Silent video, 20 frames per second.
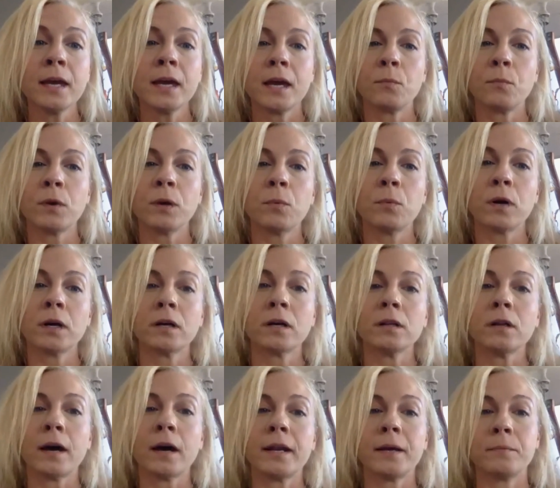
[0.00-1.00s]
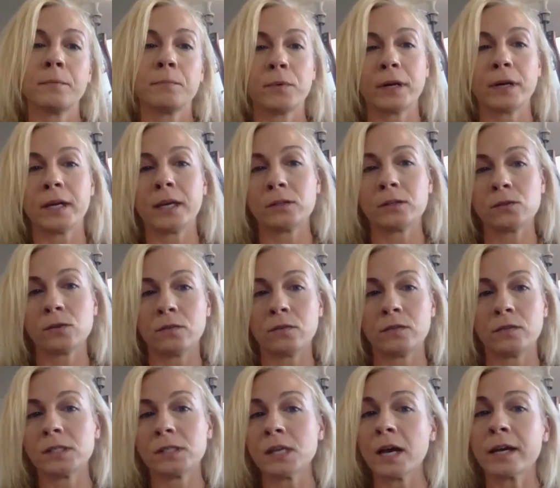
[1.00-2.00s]
And we work a lot on bringing sort of
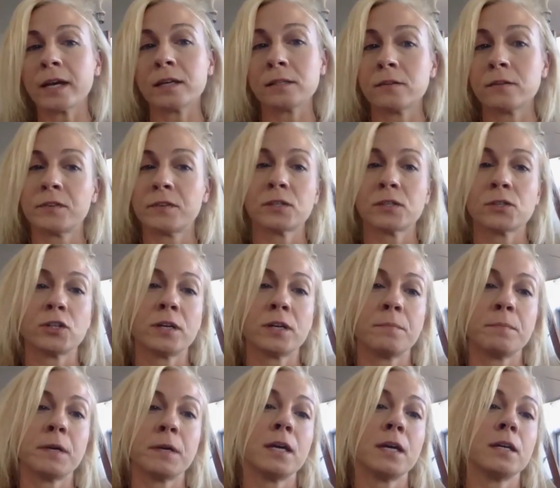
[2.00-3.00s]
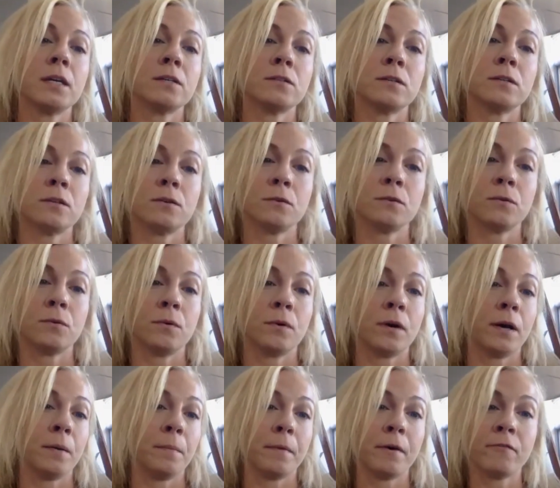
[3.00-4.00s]
the science of extreme heat to
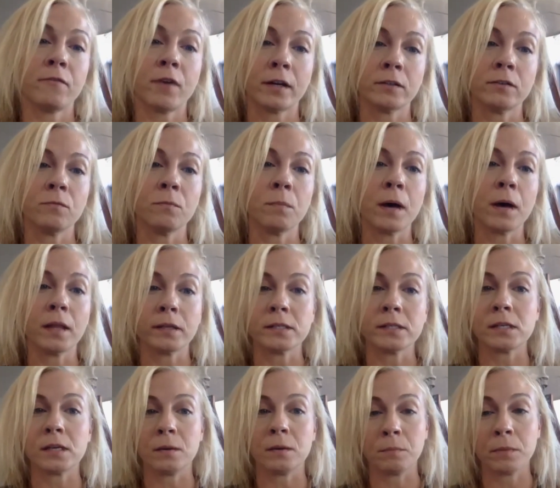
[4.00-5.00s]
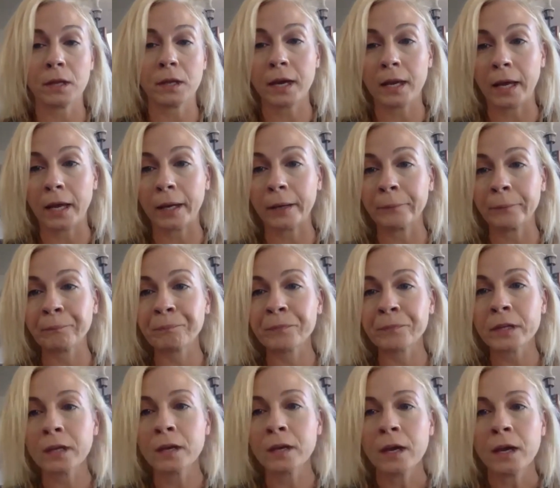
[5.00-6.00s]
effective policy and planning.
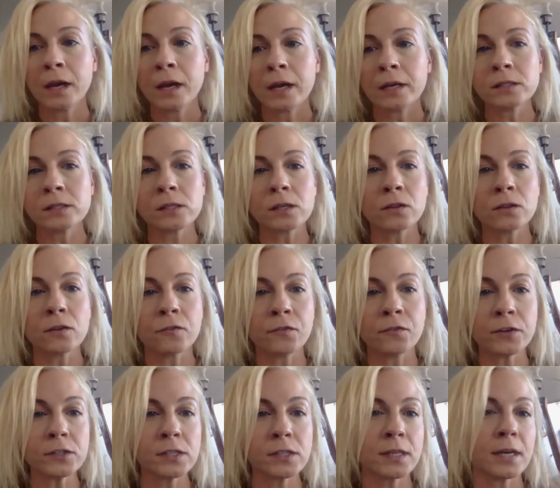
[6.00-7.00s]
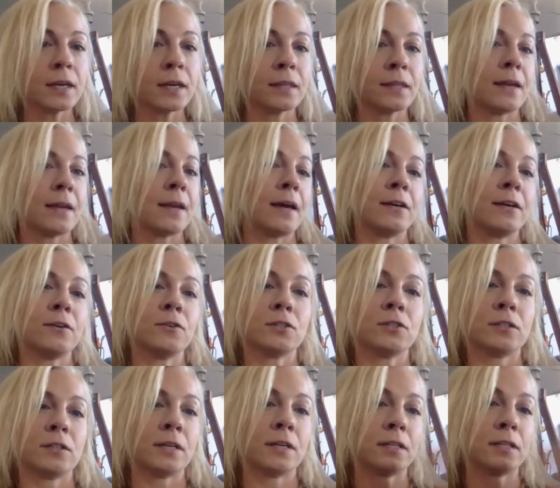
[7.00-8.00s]
And so the first thing that I
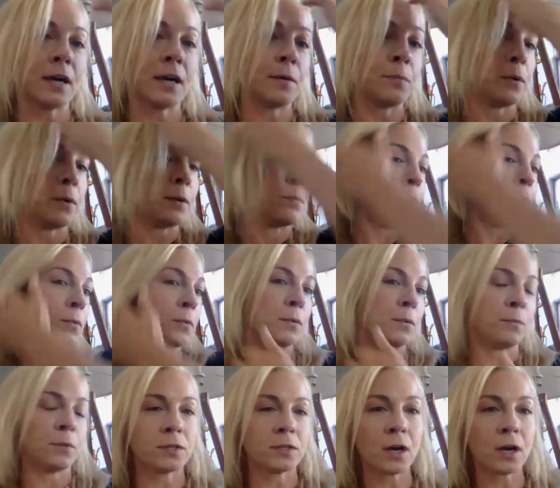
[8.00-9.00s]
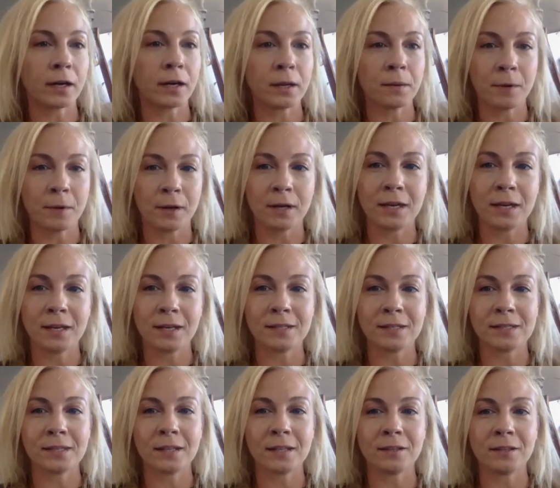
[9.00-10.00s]
usually tell people when we're talking about heat
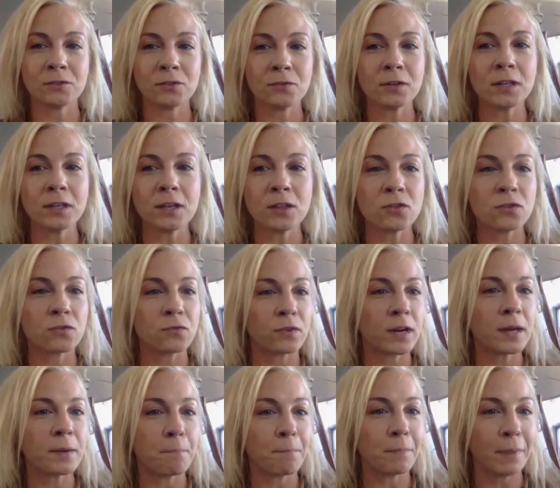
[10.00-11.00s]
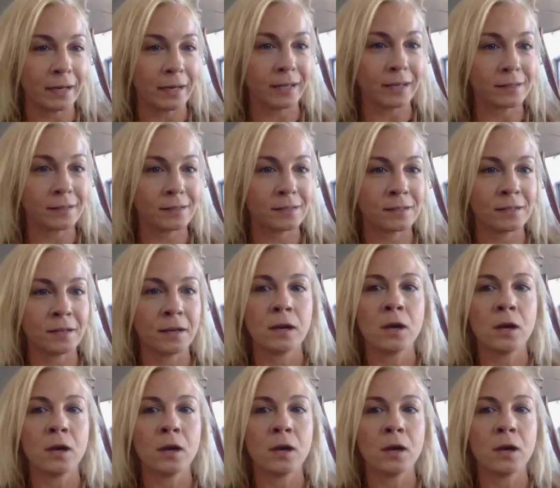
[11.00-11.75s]
is that there's really three buckets.